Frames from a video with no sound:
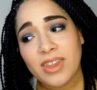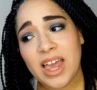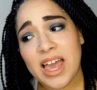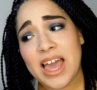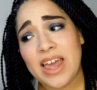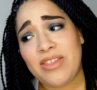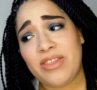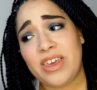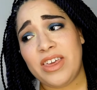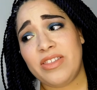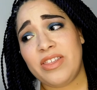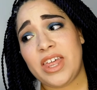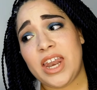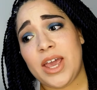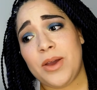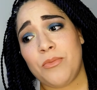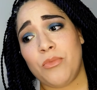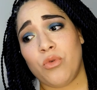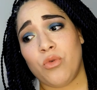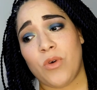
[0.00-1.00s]
I think that
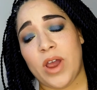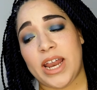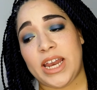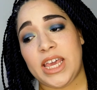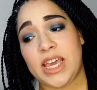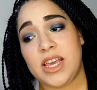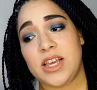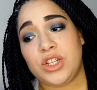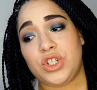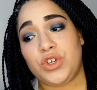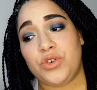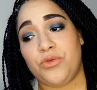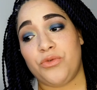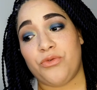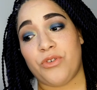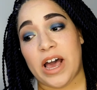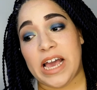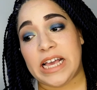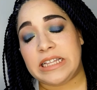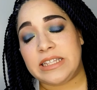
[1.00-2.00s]
I'm ready to
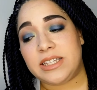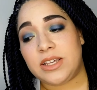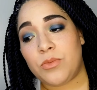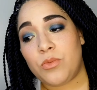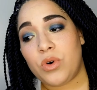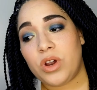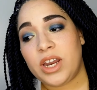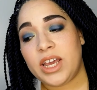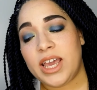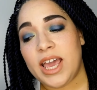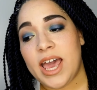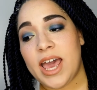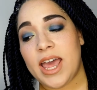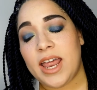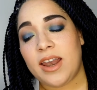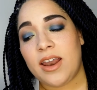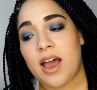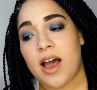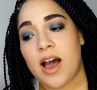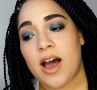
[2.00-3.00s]
find someone
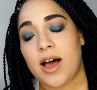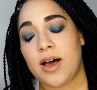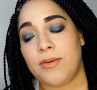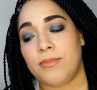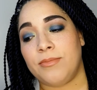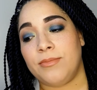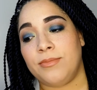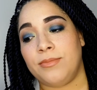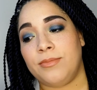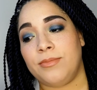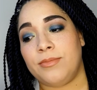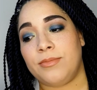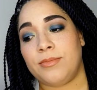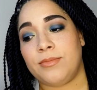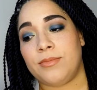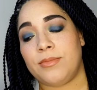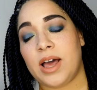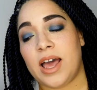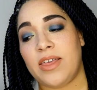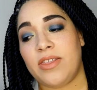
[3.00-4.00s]
again.
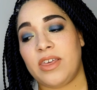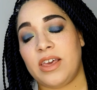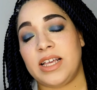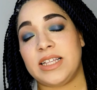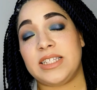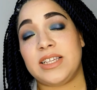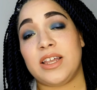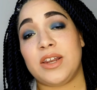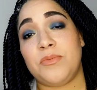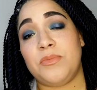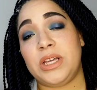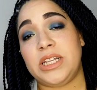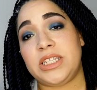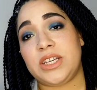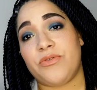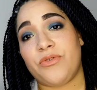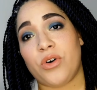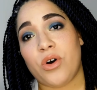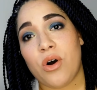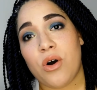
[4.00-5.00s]
I think it's going to be
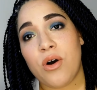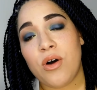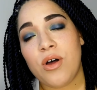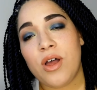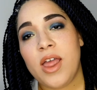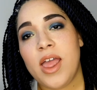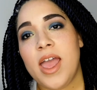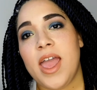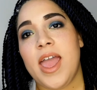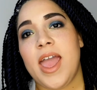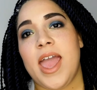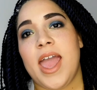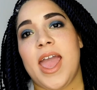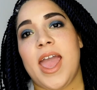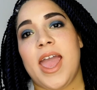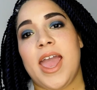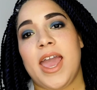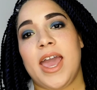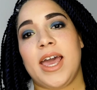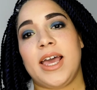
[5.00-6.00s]
difficult,
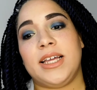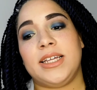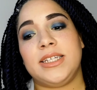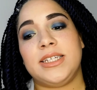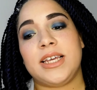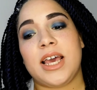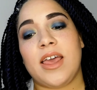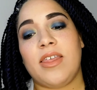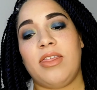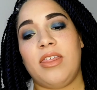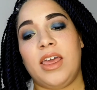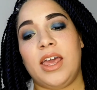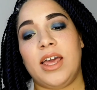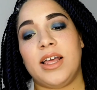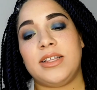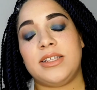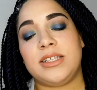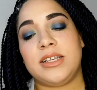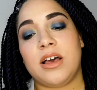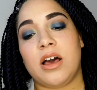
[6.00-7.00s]
and I think
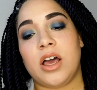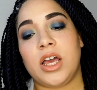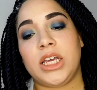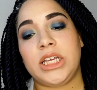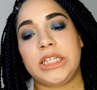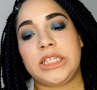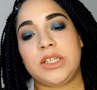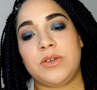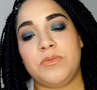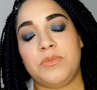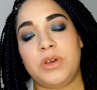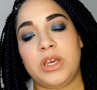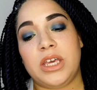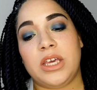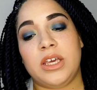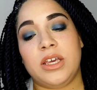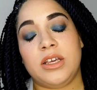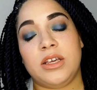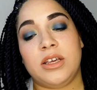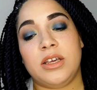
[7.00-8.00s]
it's going to
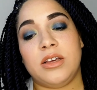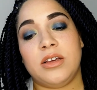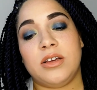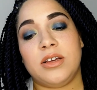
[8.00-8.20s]
be